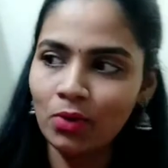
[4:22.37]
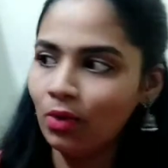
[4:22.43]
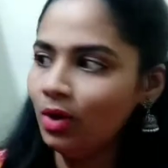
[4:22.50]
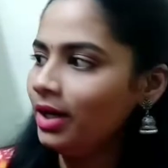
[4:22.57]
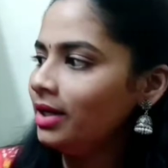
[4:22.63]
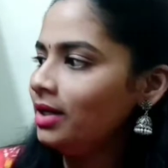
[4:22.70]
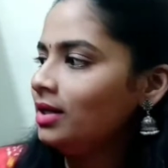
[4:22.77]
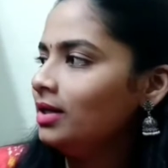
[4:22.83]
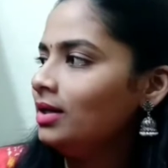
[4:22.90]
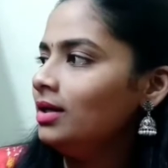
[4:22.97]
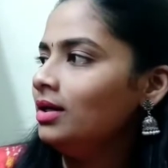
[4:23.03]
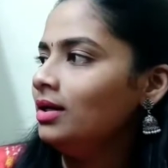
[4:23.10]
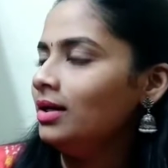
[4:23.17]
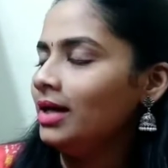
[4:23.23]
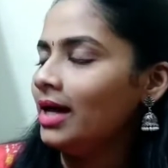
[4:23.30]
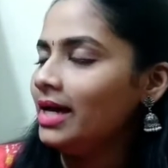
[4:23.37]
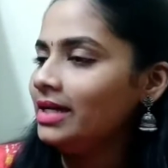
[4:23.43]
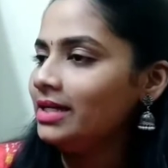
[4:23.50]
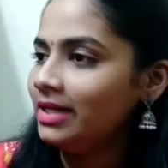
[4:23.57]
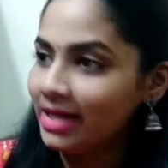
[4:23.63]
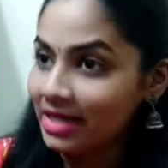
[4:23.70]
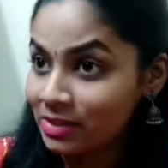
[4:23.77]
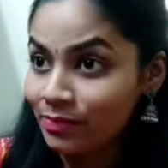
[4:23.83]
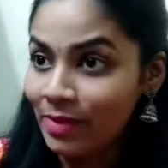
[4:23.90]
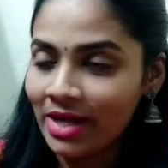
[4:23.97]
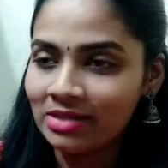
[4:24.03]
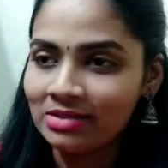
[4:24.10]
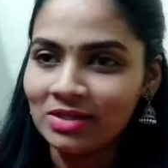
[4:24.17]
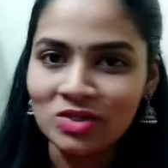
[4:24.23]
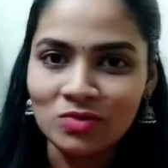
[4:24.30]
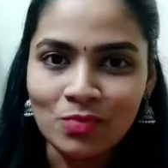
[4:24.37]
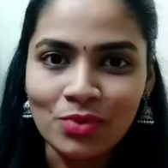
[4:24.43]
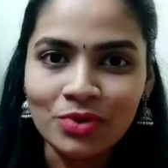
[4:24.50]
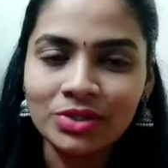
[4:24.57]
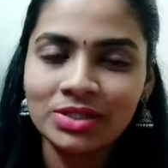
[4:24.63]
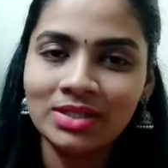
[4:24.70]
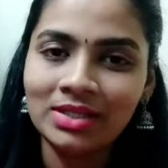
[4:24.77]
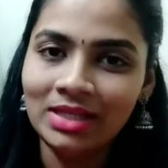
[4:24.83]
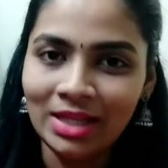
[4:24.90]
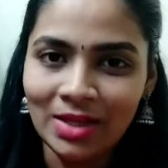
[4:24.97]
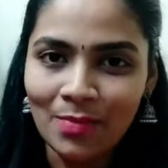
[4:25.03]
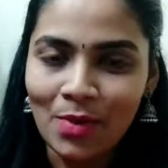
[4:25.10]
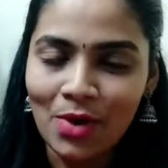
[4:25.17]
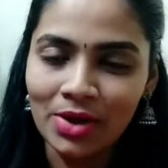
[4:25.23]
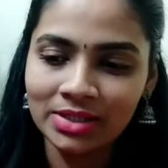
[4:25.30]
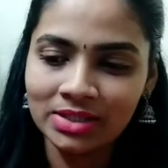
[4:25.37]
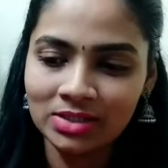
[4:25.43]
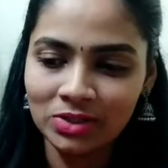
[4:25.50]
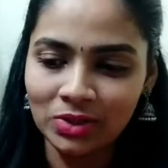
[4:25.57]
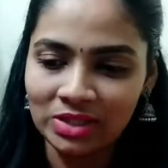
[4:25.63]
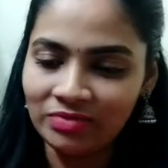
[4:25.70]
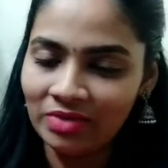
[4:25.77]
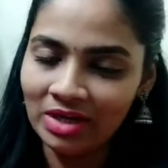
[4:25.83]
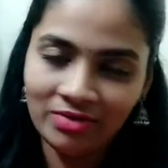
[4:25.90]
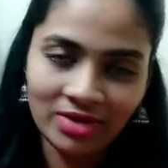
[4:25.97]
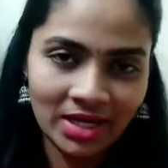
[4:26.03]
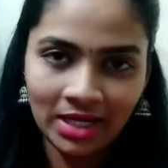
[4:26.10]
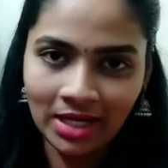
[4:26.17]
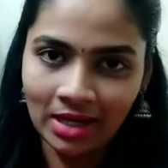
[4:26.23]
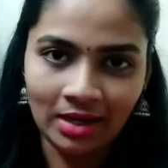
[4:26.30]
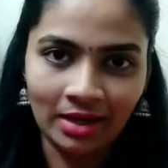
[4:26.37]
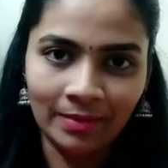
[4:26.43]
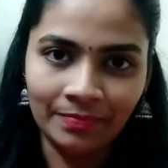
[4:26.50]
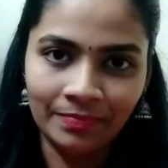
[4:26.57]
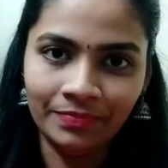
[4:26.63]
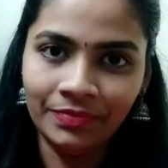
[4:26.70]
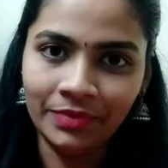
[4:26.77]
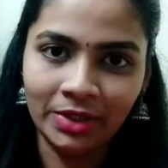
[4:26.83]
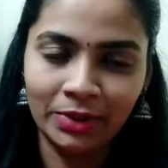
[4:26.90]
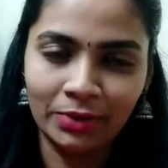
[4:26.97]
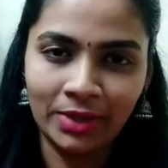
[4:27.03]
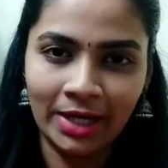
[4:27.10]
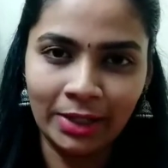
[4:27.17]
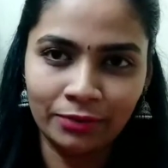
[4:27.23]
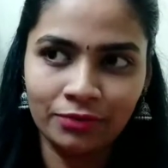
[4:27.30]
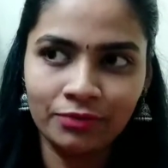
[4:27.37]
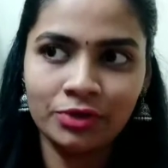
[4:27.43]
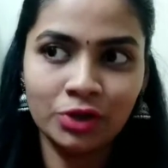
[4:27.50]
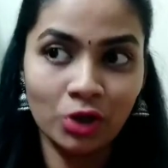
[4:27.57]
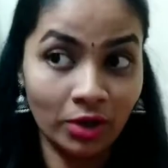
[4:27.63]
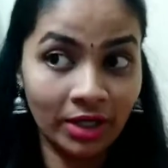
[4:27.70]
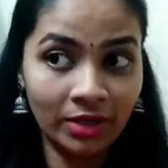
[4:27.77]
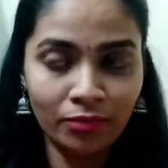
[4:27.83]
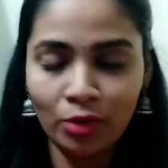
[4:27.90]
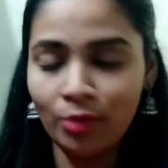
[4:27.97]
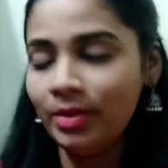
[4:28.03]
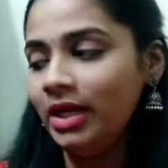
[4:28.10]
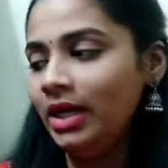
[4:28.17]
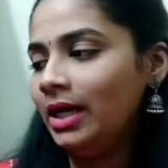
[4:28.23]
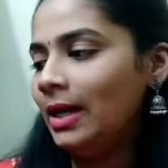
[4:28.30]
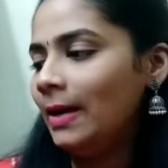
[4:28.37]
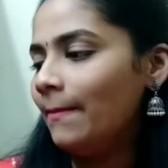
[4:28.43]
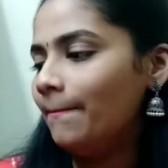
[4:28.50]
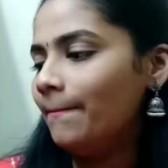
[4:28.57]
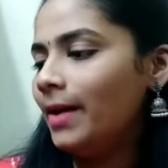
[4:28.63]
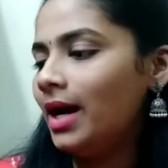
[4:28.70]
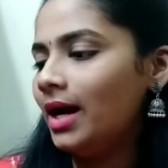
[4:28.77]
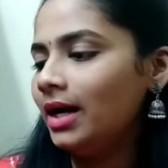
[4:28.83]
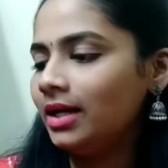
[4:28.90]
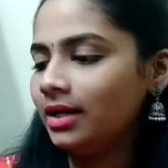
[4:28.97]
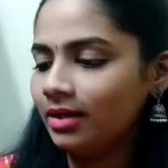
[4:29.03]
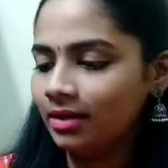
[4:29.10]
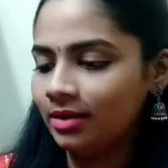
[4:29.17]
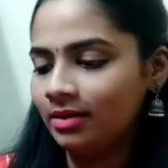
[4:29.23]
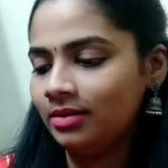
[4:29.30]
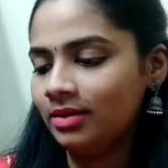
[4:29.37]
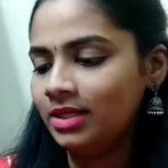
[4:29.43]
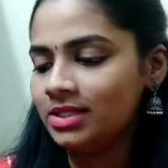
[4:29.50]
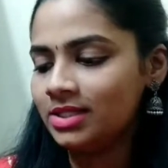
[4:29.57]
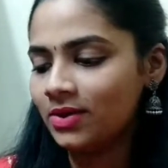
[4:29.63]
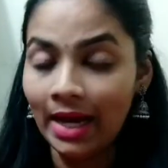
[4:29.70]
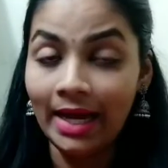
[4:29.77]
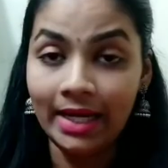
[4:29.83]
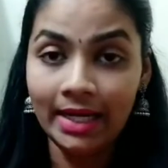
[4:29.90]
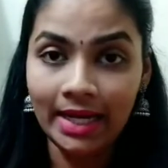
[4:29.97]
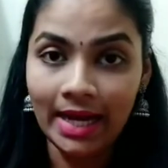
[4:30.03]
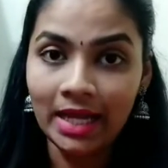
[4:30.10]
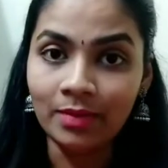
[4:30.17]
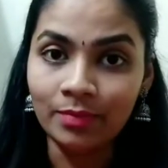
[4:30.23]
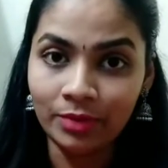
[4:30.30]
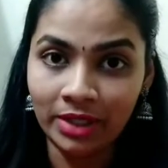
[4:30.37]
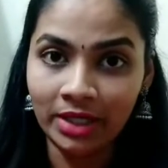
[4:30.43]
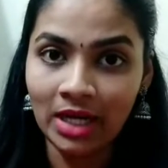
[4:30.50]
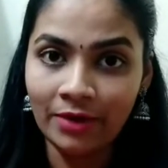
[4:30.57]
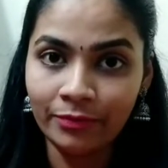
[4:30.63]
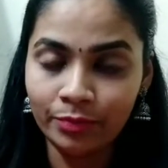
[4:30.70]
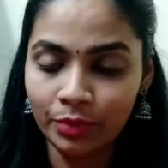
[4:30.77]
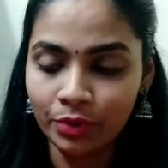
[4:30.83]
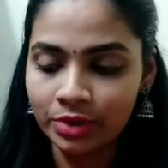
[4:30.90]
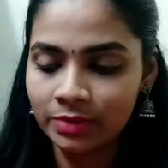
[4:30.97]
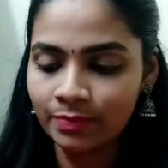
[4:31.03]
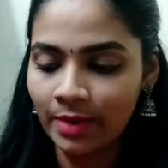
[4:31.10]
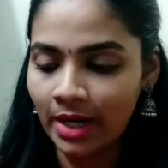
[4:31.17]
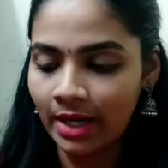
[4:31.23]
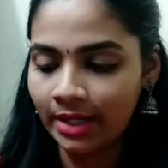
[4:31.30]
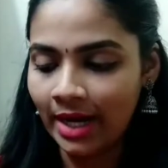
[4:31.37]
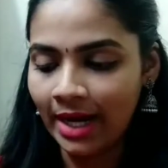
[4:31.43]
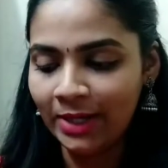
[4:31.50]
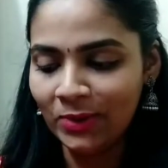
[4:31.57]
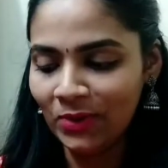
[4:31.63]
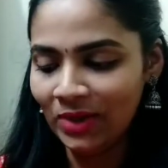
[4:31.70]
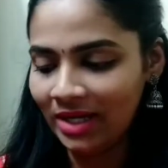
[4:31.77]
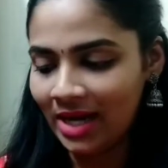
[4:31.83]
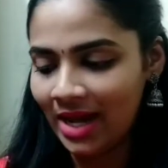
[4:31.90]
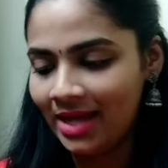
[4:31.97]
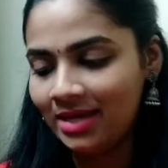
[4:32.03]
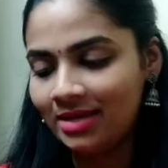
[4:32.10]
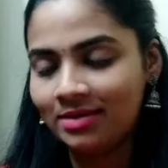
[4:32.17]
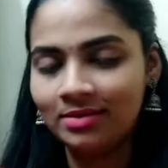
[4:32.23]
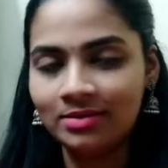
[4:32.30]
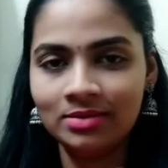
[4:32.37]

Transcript: old. I didn't expect such books in the box so it's very very um, you know kind of shocking for me but it's okay. I like pre-loved books but I don't like